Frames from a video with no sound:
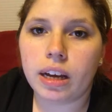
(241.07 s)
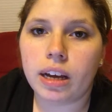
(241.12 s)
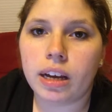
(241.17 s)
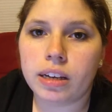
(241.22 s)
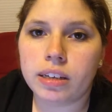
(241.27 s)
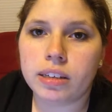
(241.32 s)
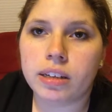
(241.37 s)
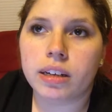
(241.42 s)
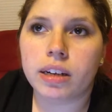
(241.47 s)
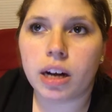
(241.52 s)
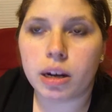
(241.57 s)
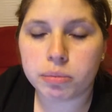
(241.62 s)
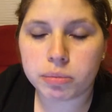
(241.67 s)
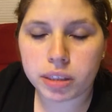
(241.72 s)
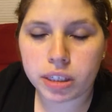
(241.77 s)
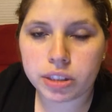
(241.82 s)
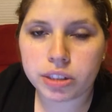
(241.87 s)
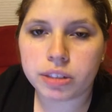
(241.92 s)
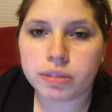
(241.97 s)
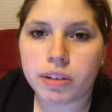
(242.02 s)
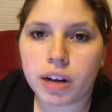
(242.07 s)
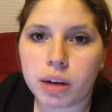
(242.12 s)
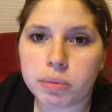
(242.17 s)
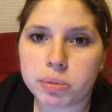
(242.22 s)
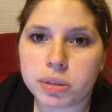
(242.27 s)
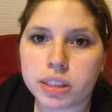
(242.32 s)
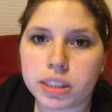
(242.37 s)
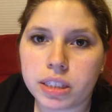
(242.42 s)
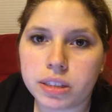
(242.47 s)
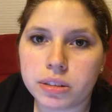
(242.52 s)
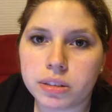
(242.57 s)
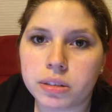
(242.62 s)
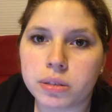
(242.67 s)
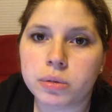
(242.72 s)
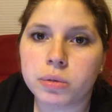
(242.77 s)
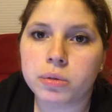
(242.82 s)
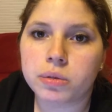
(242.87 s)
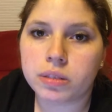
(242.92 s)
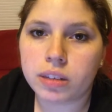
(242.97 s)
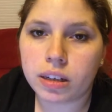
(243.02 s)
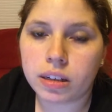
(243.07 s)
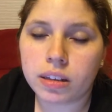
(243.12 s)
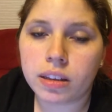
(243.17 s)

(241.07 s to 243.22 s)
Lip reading: and a combination of hypertension,